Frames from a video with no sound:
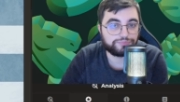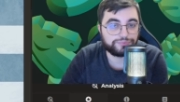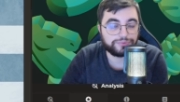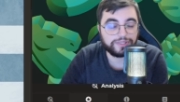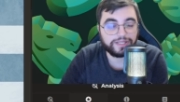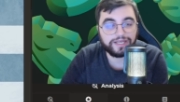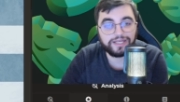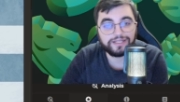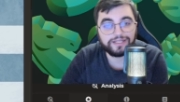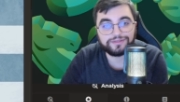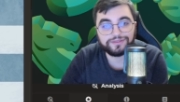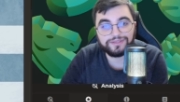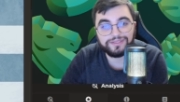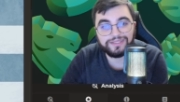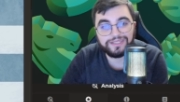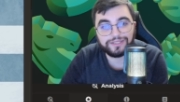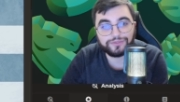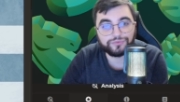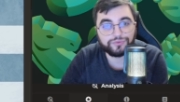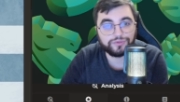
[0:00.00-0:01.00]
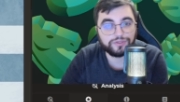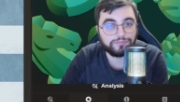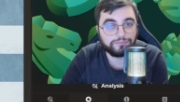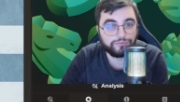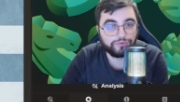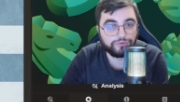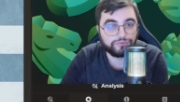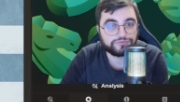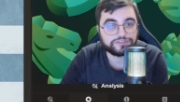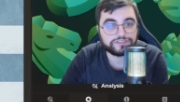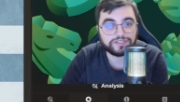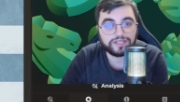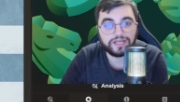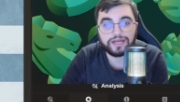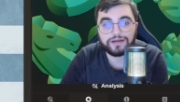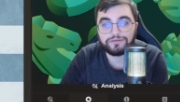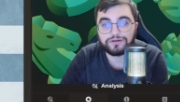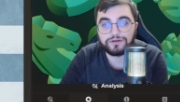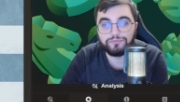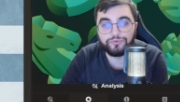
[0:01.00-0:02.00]
played equal moves.
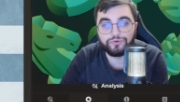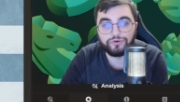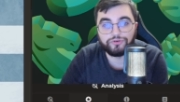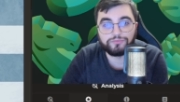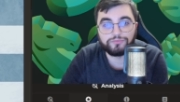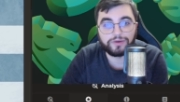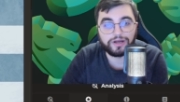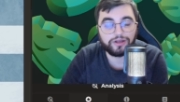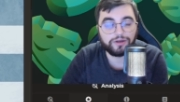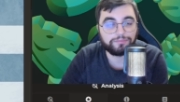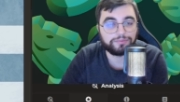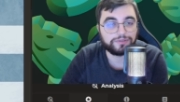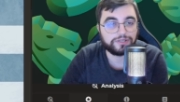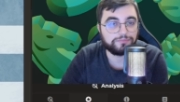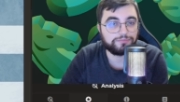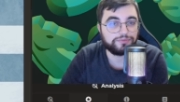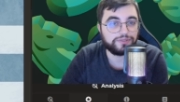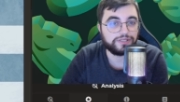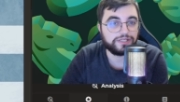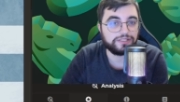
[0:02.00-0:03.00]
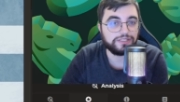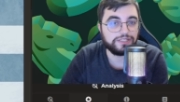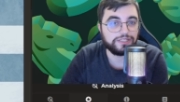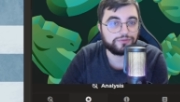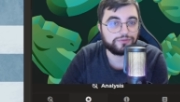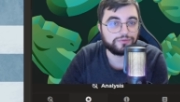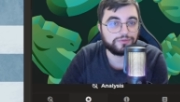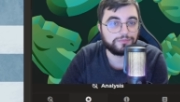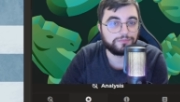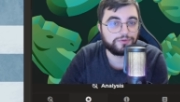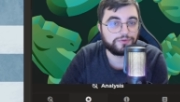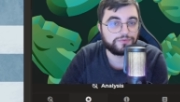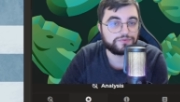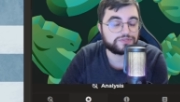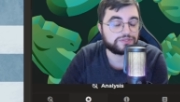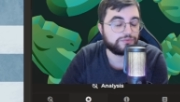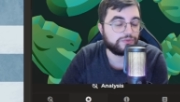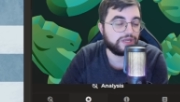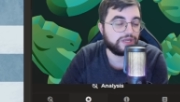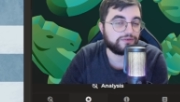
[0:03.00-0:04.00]
Every move my opponent played equal
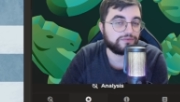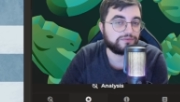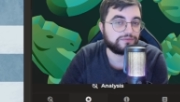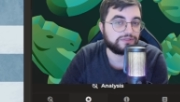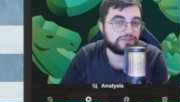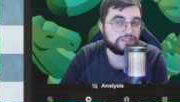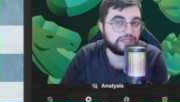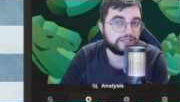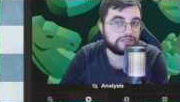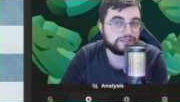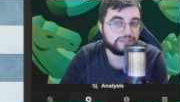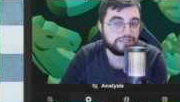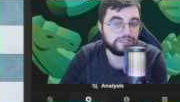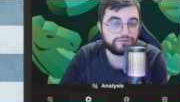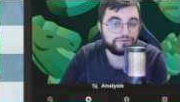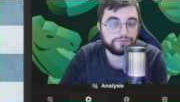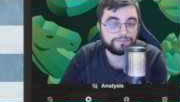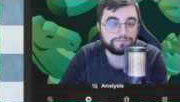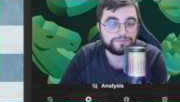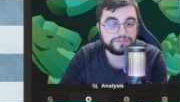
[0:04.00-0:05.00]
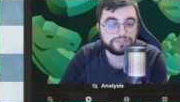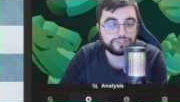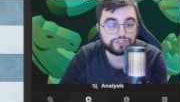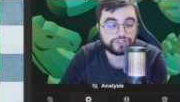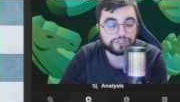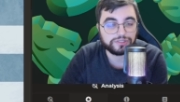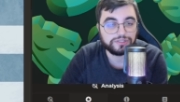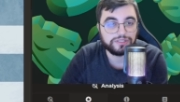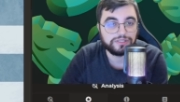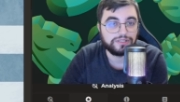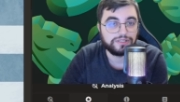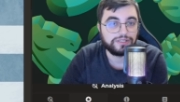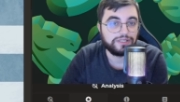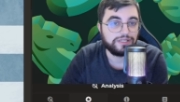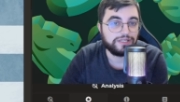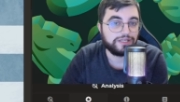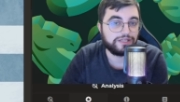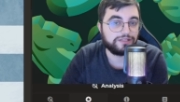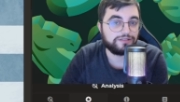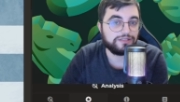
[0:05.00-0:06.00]
moves and we have get equal position.
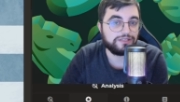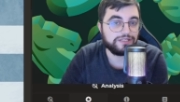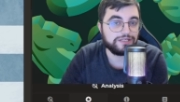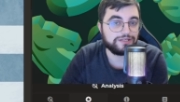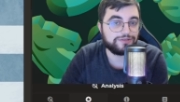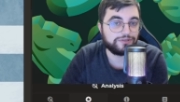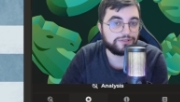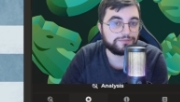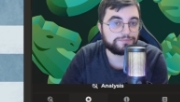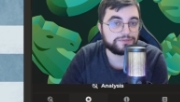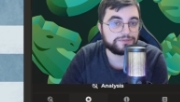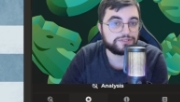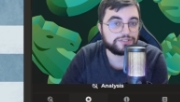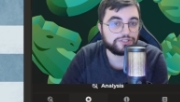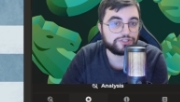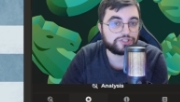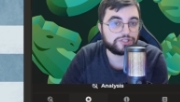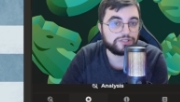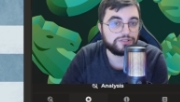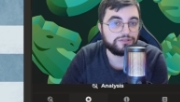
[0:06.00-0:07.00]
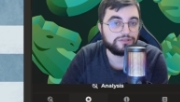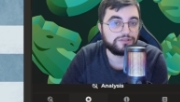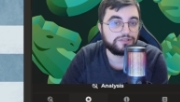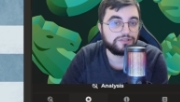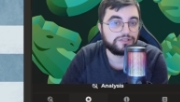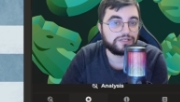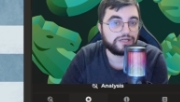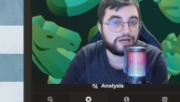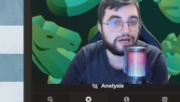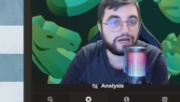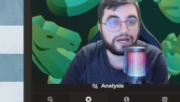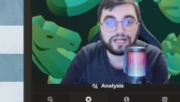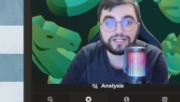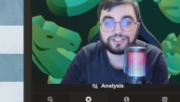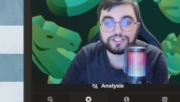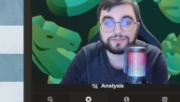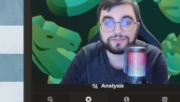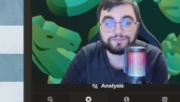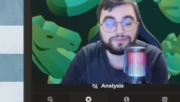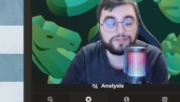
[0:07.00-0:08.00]
And in equal position, I
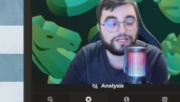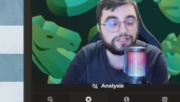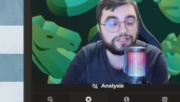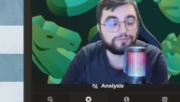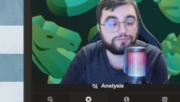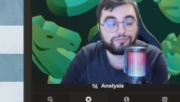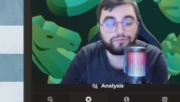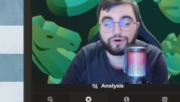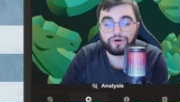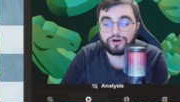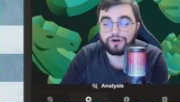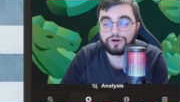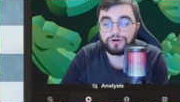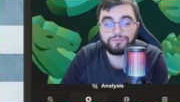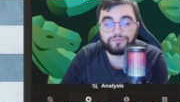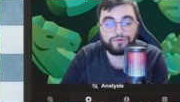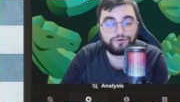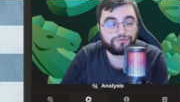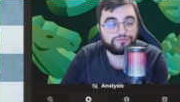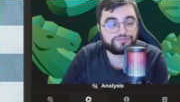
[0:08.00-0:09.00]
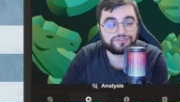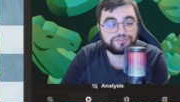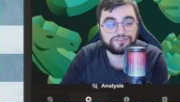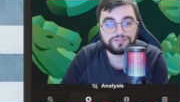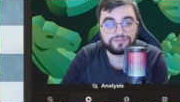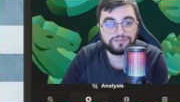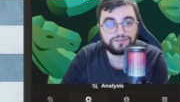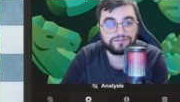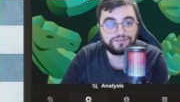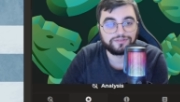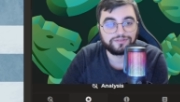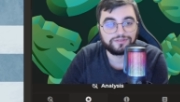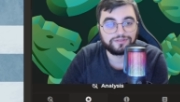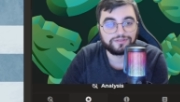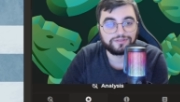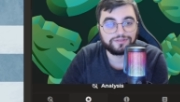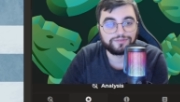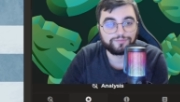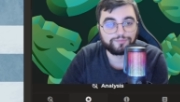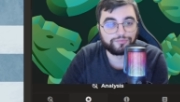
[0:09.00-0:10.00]
just played more moves.
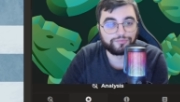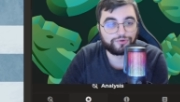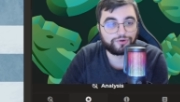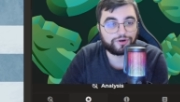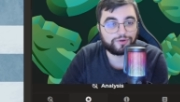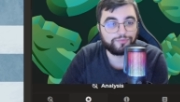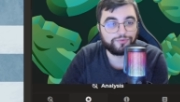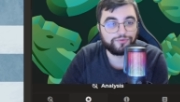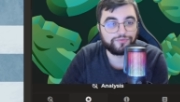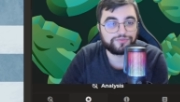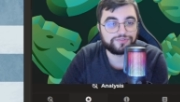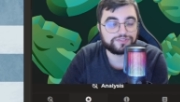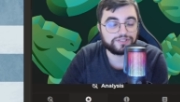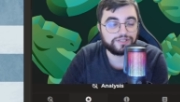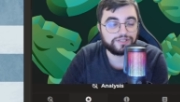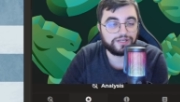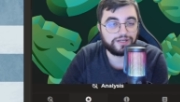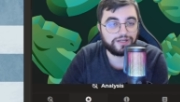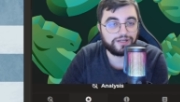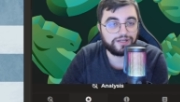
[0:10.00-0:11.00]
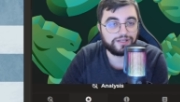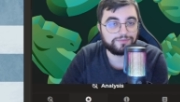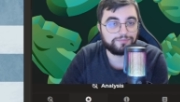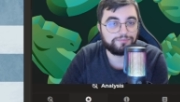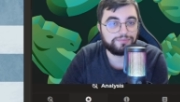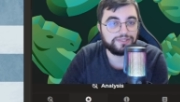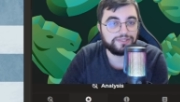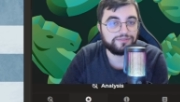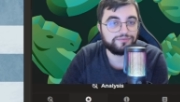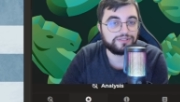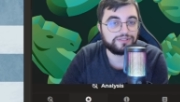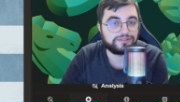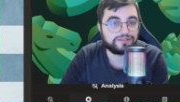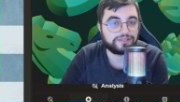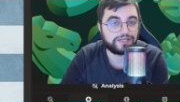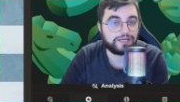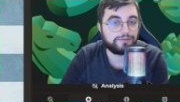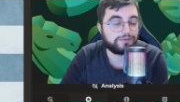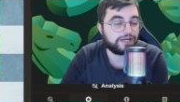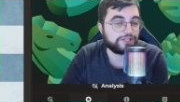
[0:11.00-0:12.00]
More moves and beat with
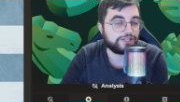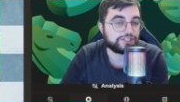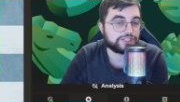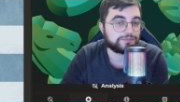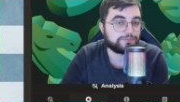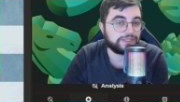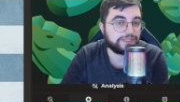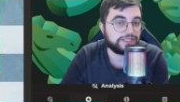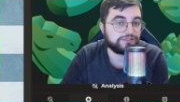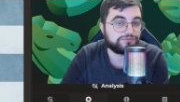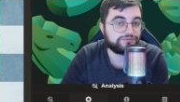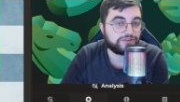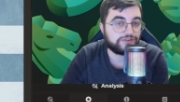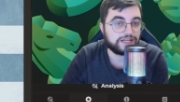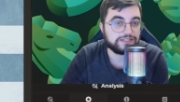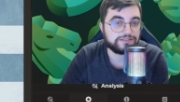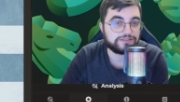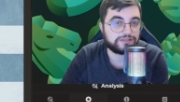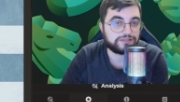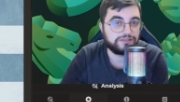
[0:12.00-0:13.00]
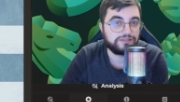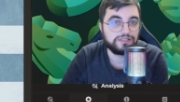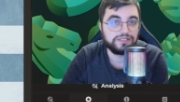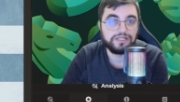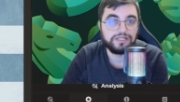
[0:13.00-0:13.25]
time. I just played faster.